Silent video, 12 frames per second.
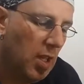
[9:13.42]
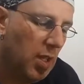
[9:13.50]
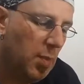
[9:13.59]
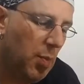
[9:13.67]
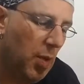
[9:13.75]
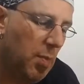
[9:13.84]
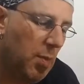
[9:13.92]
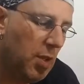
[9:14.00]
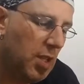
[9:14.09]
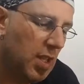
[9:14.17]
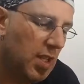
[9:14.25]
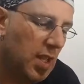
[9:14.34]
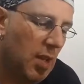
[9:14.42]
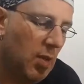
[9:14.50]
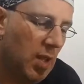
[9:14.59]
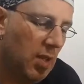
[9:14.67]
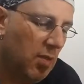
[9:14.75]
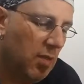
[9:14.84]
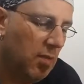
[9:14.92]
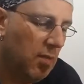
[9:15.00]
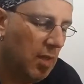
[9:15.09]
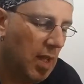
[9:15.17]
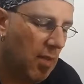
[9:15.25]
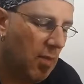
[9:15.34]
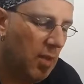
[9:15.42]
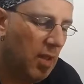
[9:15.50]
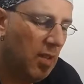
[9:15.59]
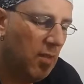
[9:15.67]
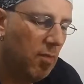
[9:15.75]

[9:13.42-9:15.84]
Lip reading: is pretty much the same. Well, that one...